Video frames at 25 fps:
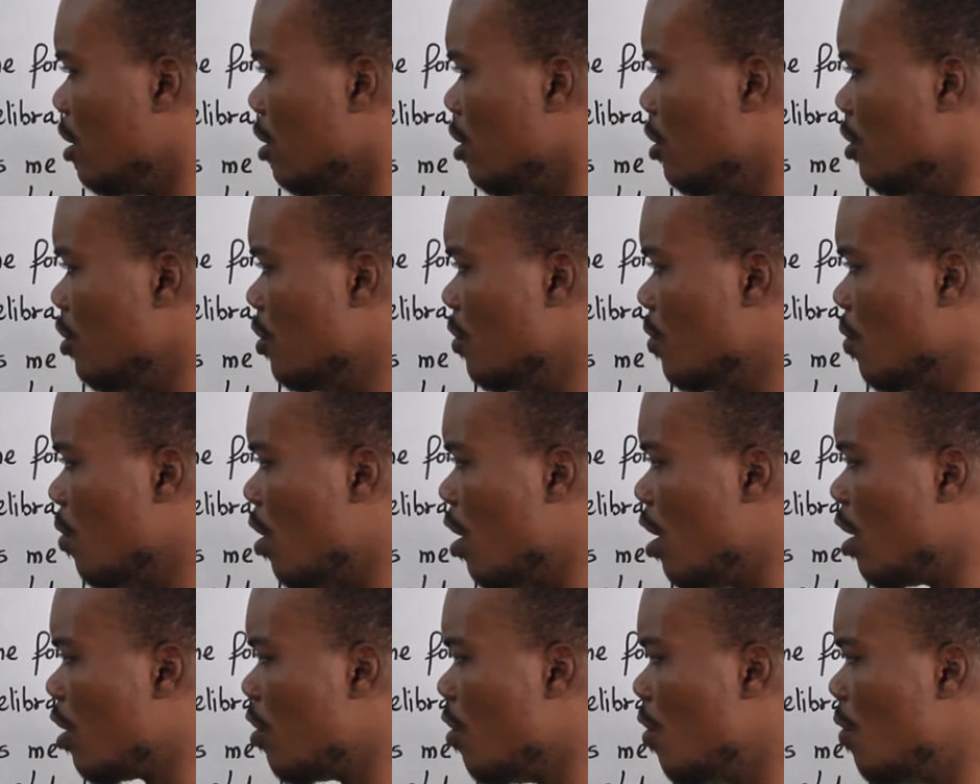You
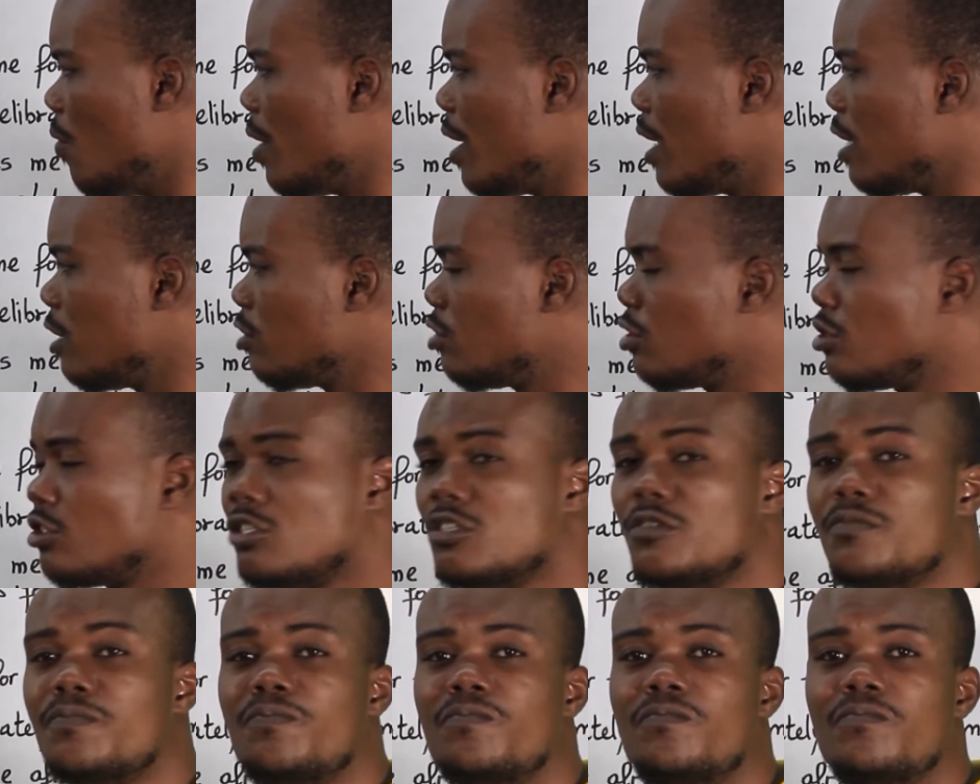are going
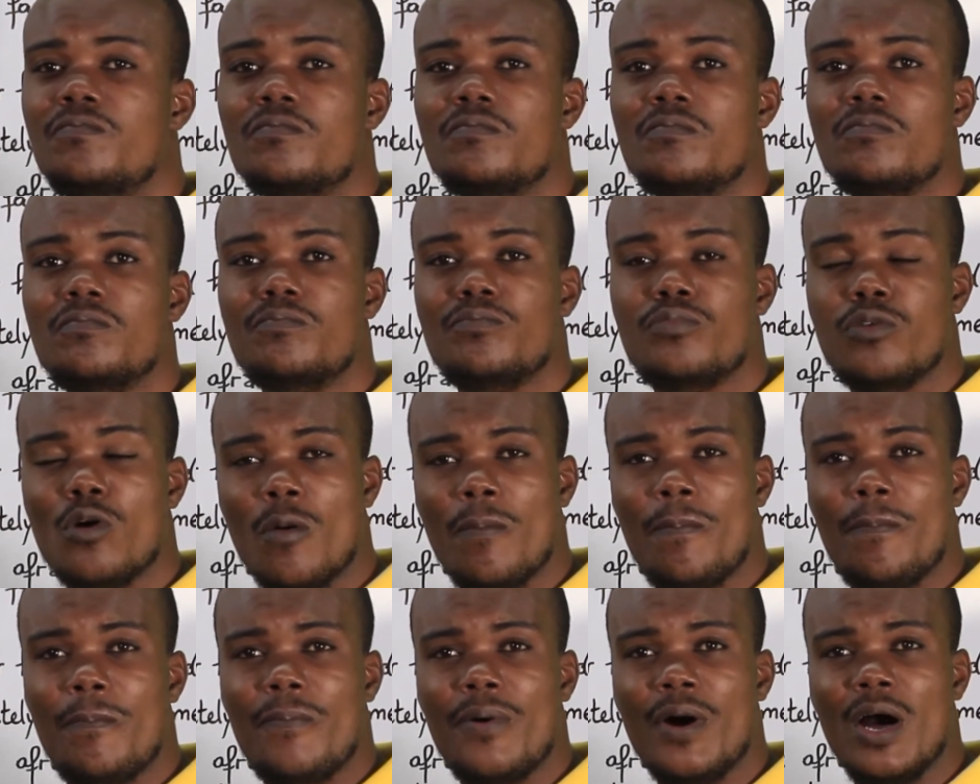to
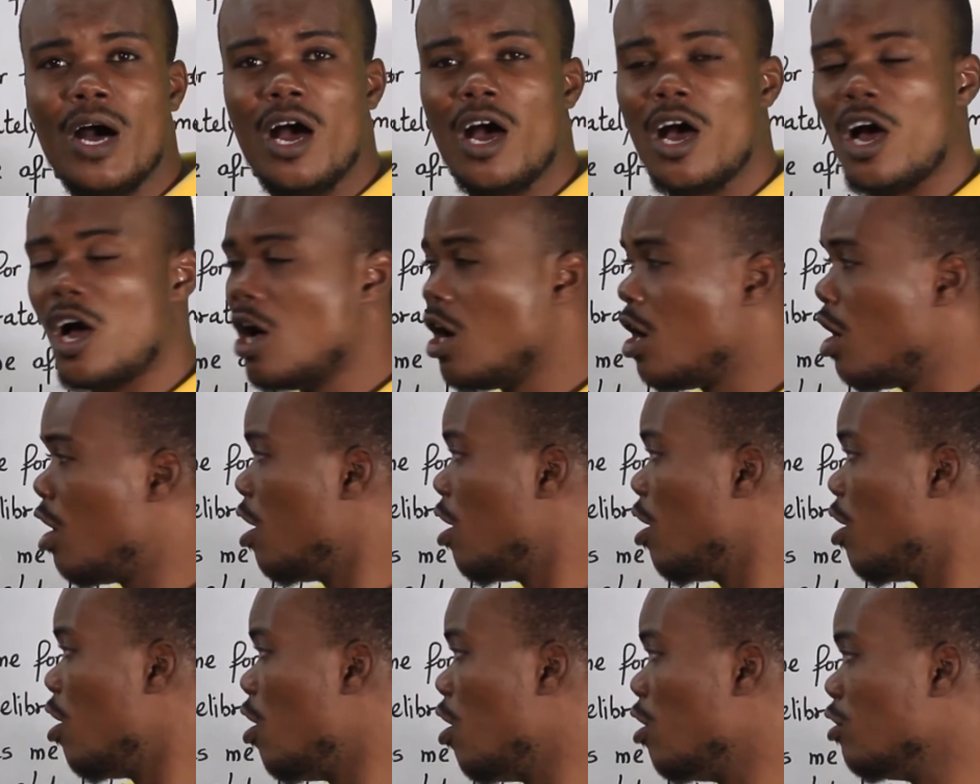poop,
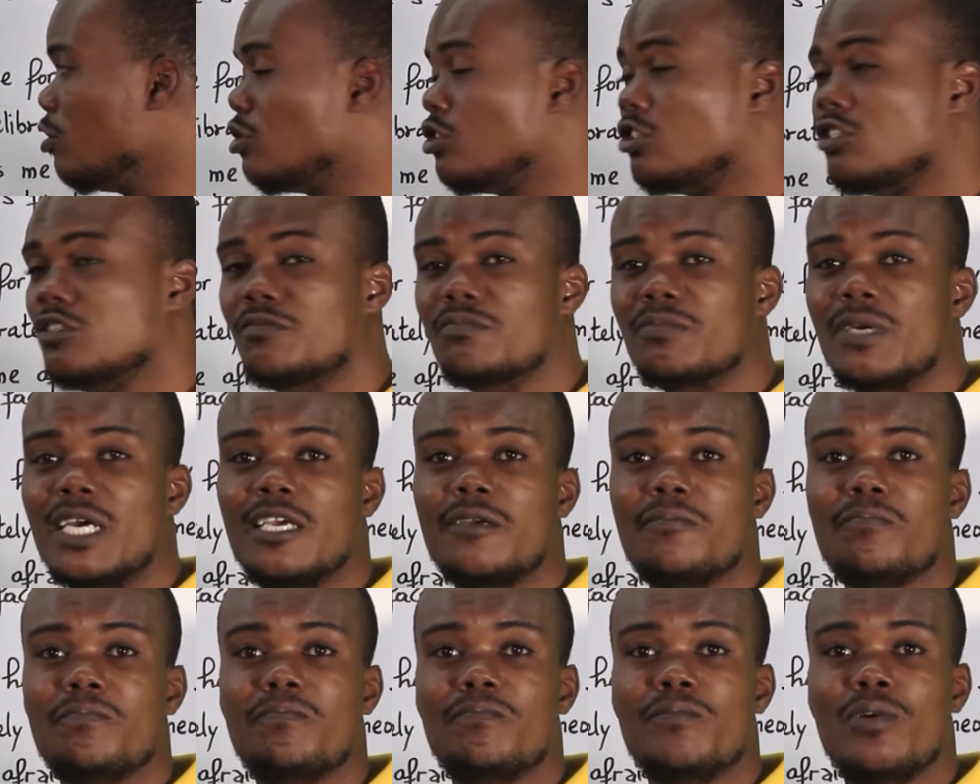or to
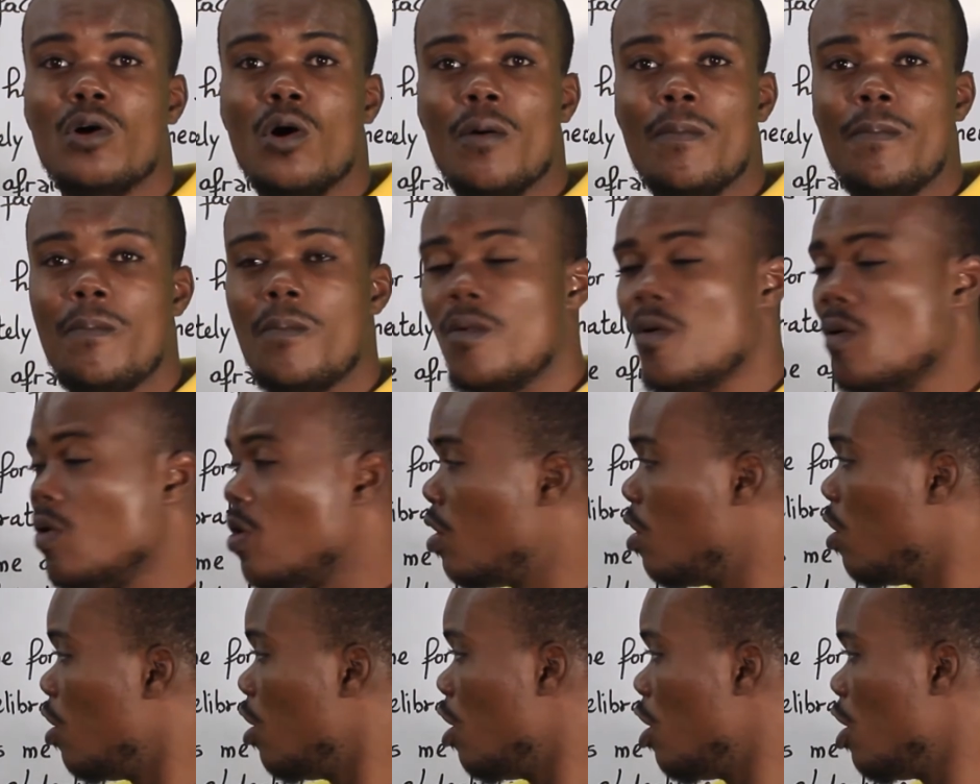make poop,
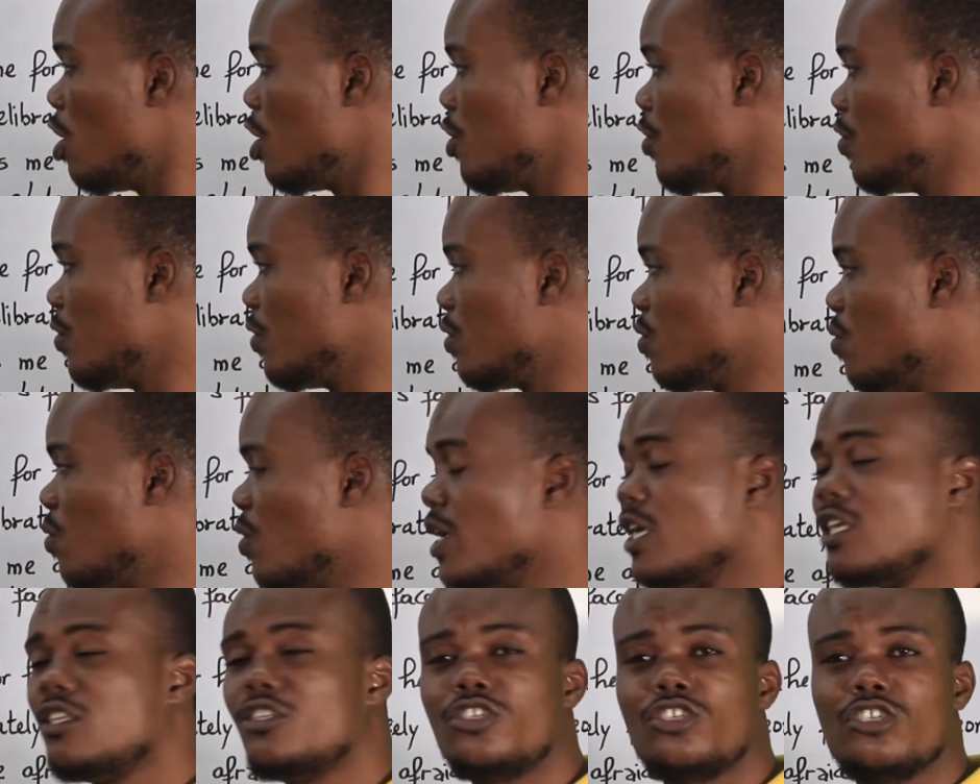or you're
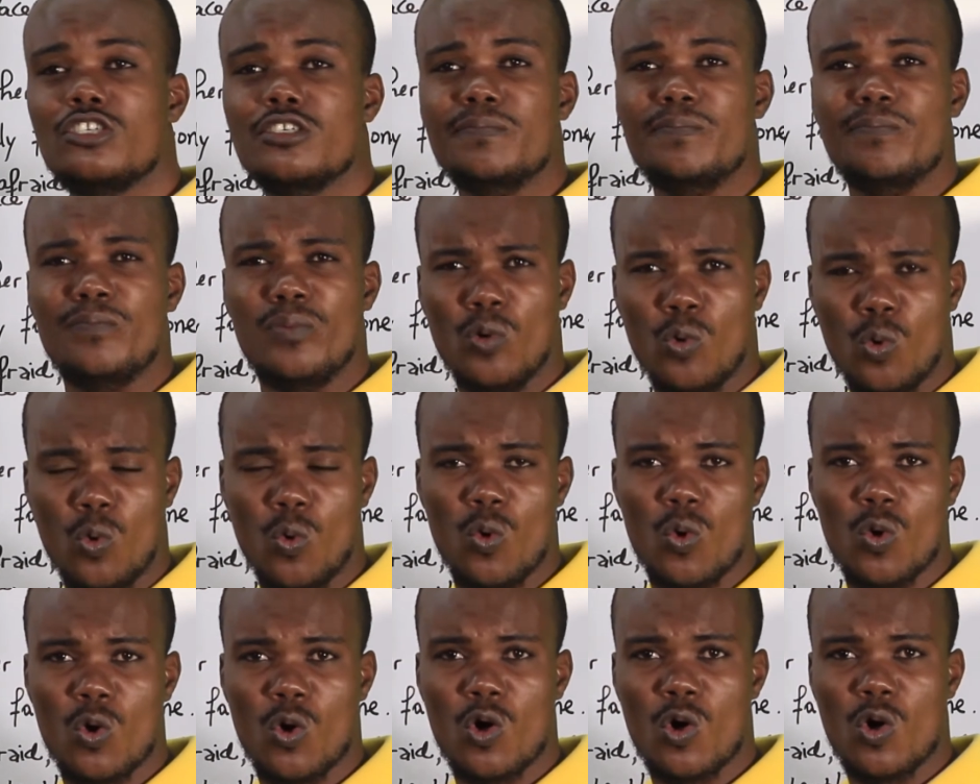going to poo.
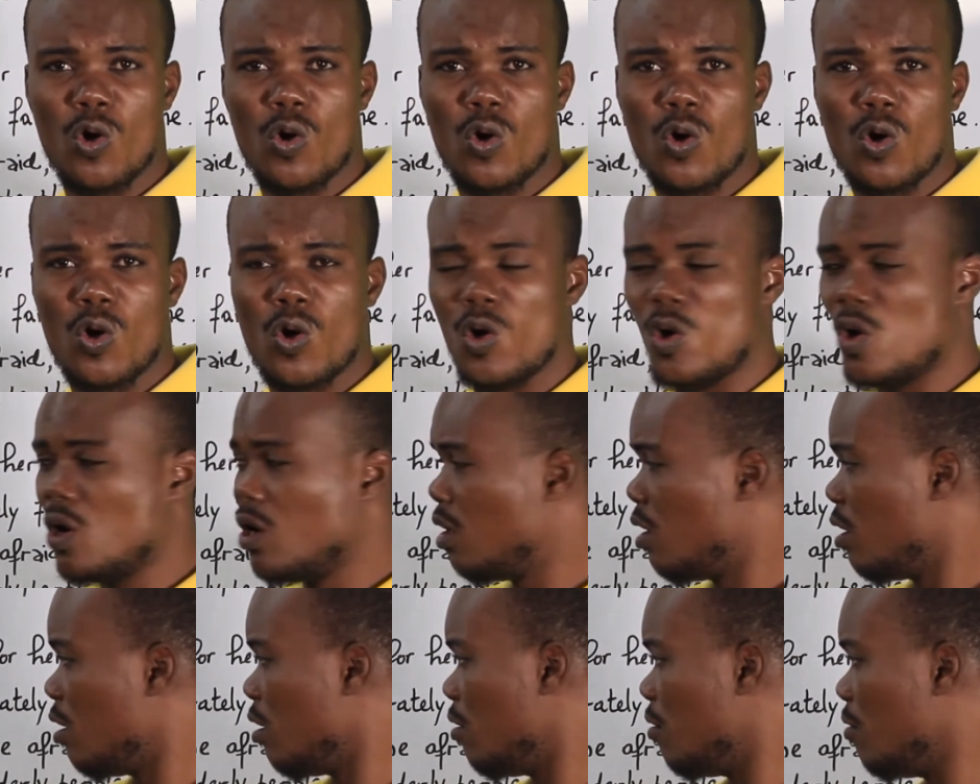
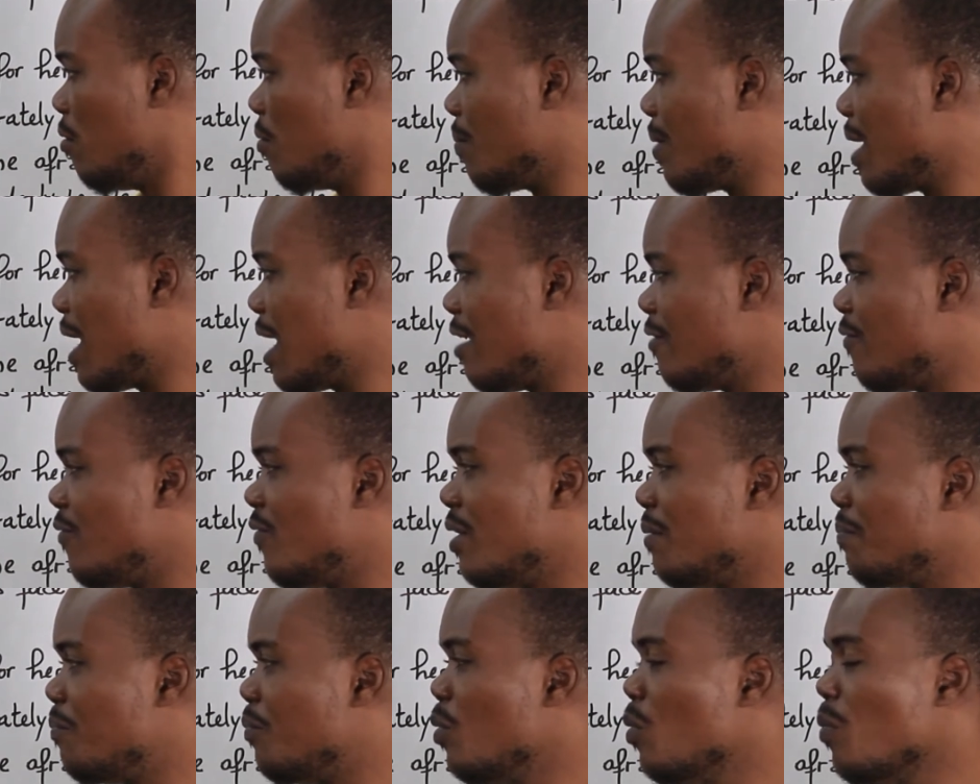On peut
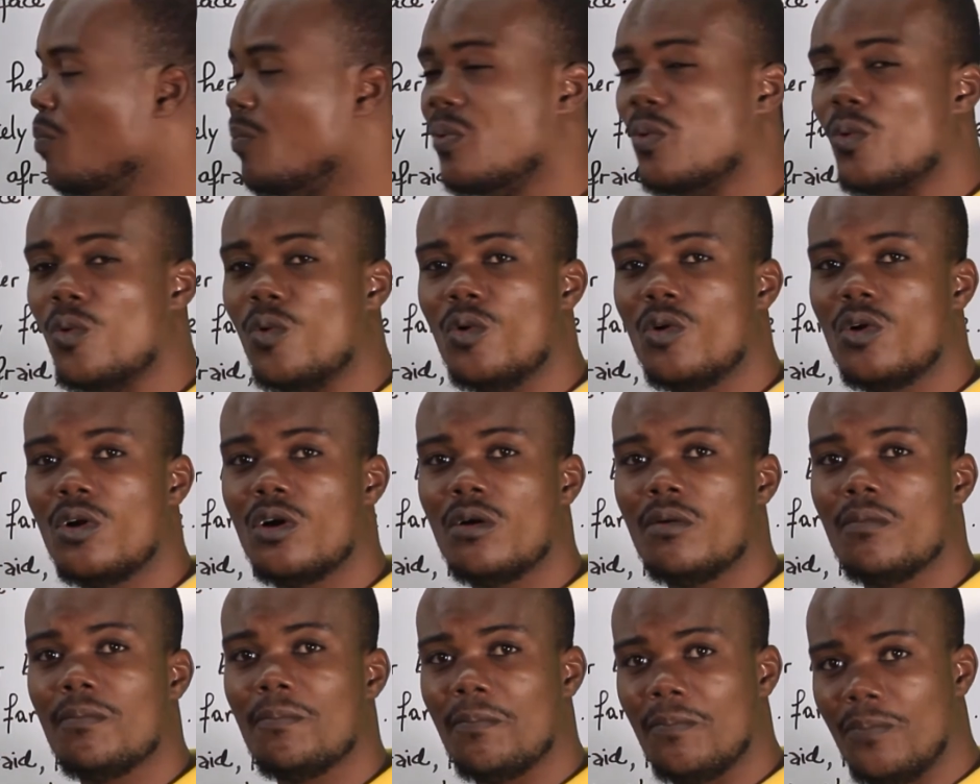faire poo poo.
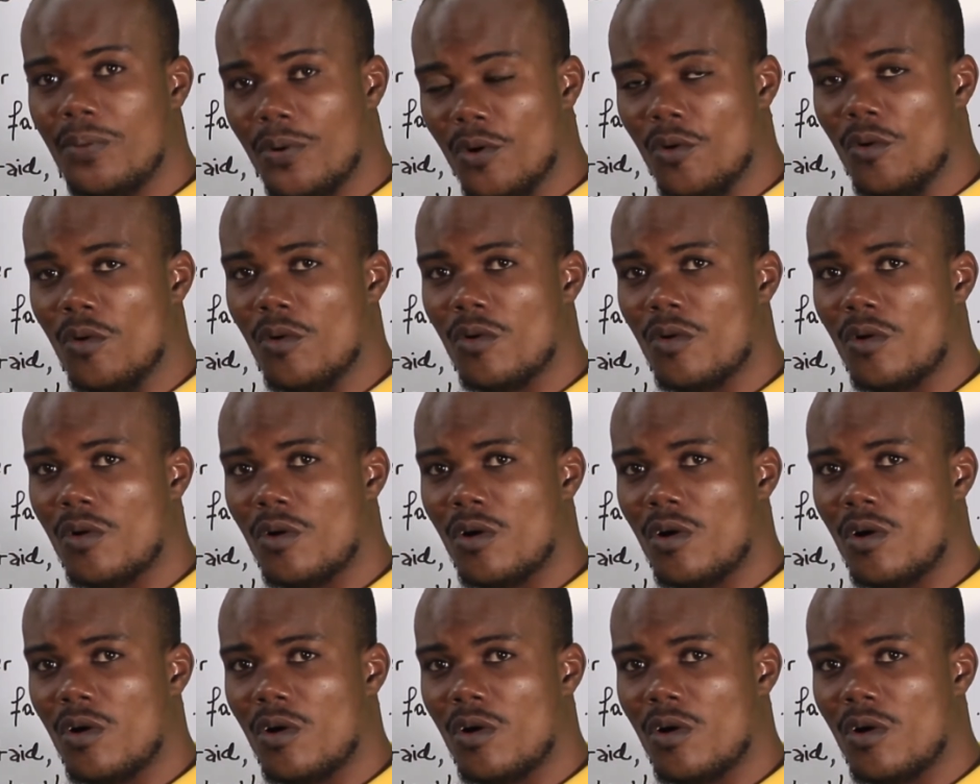Poo.